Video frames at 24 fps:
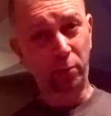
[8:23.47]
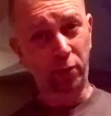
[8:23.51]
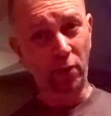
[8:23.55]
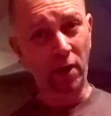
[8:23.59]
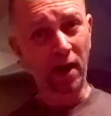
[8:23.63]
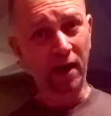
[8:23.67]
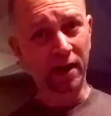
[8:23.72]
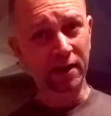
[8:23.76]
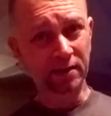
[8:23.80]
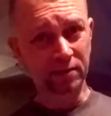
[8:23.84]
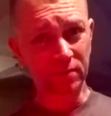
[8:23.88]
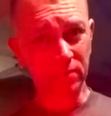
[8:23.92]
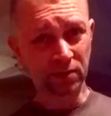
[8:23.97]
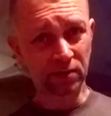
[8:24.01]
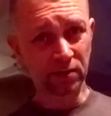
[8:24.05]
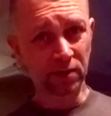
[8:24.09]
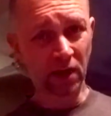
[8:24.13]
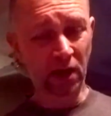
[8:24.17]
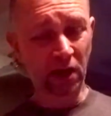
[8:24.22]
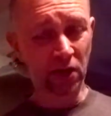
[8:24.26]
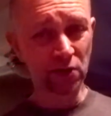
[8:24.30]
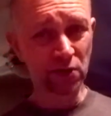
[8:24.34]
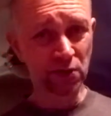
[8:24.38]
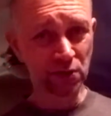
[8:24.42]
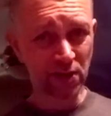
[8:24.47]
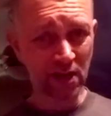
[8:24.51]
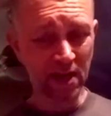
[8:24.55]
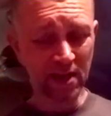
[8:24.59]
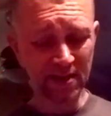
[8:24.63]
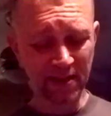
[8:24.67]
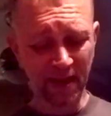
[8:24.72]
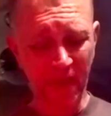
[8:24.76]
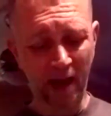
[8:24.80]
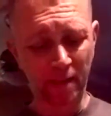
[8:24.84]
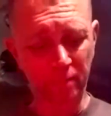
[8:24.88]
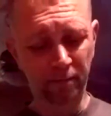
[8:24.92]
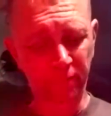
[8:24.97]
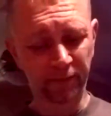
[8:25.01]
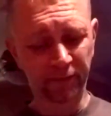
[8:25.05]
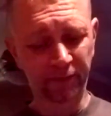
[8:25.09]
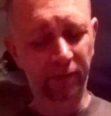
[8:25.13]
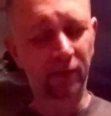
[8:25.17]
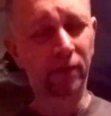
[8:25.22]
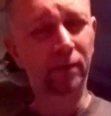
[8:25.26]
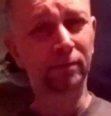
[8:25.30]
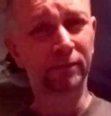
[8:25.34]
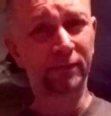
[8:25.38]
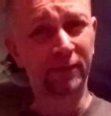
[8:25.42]
bright, you can see them
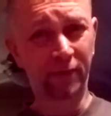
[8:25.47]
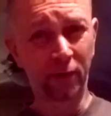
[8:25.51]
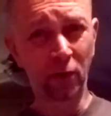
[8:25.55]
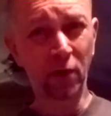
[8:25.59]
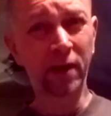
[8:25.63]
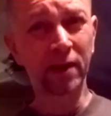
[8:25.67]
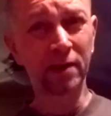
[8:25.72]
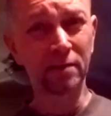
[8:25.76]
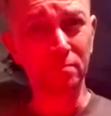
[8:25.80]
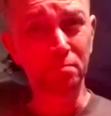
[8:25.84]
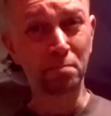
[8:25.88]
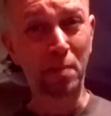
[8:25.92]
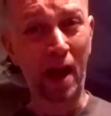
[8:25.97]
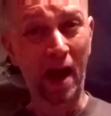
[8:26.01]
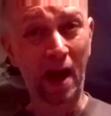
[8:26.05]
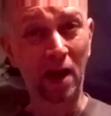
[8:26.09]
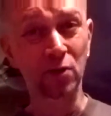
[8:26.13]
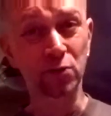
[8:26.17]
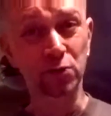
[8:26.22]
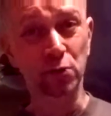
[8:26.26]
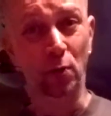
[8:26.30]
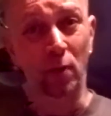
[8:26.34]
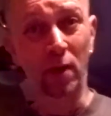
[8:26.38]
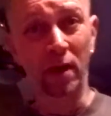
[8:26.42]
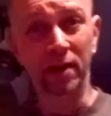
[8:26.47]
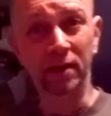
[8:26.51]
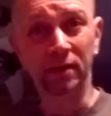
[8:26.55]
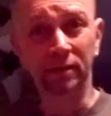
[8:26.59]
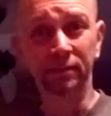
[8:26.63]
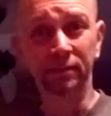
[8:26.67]
from fucking miles away.